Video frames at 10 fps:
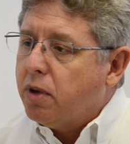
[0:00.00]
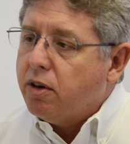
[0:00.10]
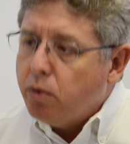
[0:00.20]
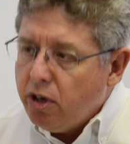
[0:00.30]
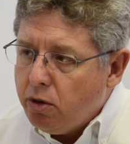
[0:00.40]
but
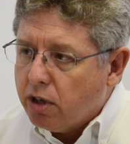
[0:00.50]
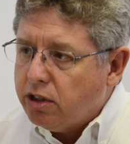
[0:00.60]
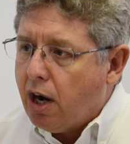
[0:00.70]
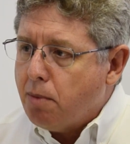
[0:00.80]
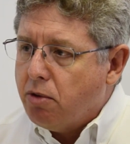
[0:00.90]
if we do our
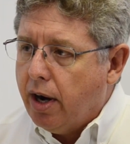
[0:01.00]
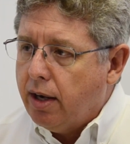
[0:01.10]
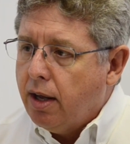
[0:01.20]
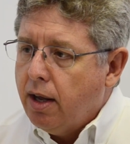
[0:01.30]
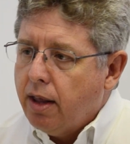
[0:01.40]
job
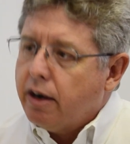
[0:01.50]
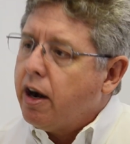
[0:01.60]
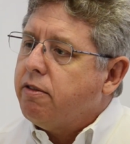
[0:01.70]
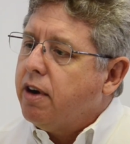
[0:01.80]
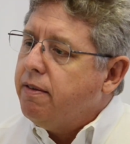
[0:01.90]
right, they're
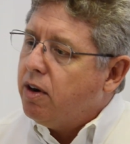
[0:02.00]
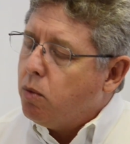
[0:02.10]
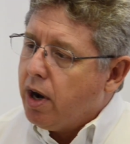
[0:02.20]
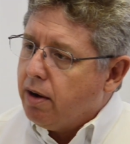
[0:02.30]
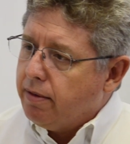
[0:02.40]
never even
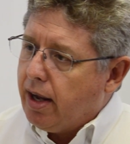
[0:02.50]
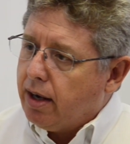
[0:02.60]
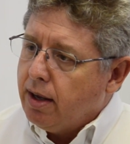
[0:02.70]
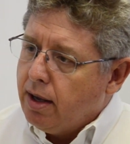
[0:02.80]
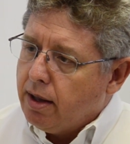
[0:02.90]
aware of that.